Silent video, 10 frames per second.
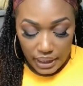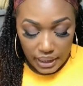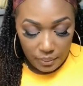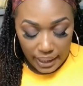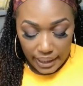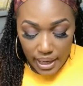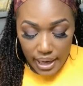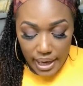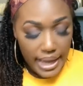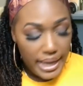But anyway,
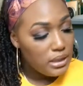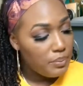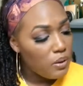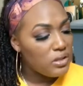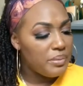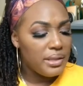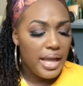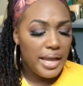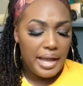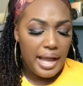it's supposed to
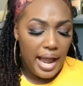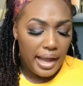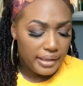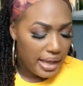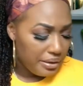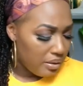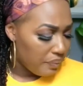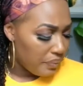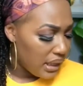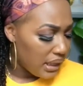be like a highlighter,
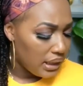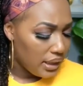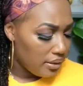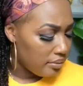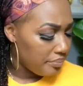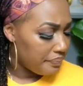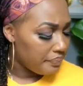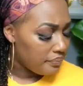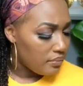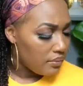I'm thinking.
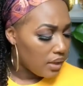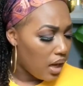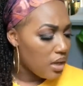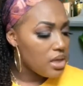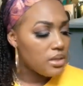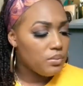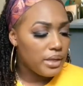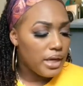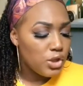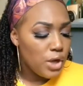Because
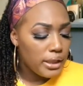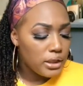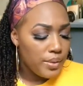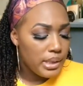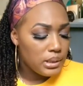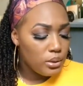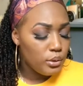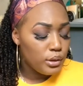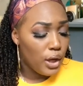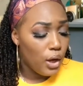when I tried the
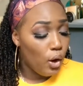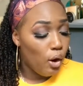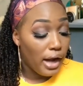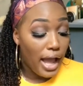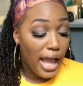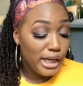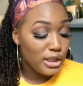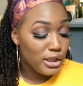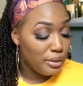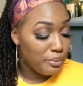translucent on, I
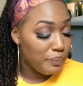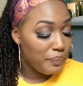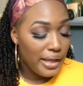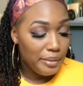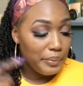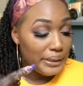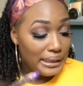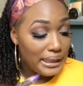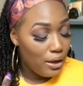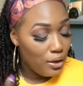actually like
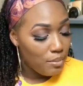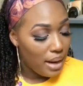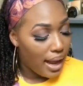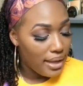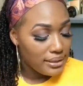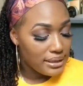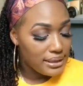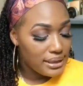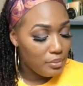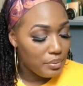put it under my eyes
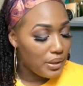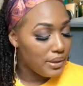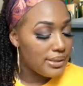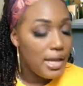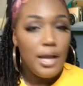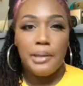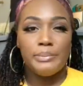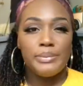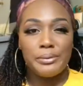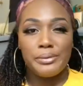to set it because
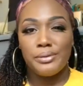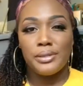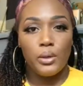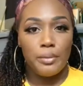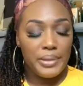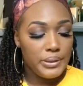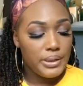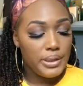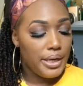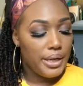I'm so used to Laura
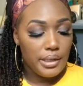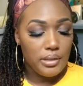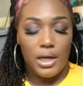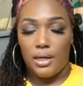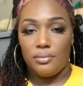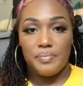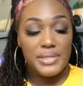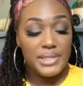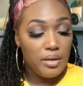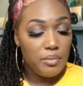Mercier
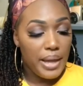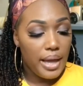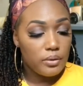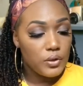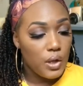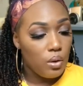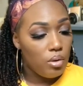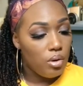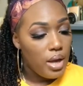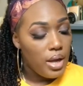setting powder.
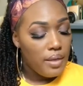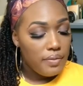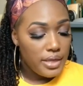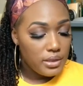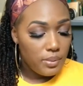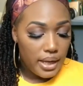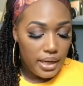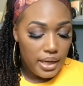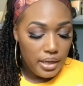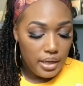So that's what
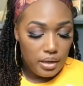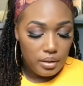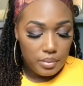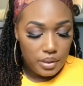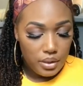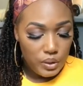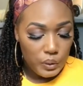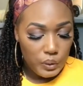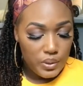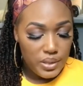I end up
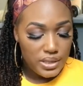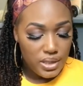doing.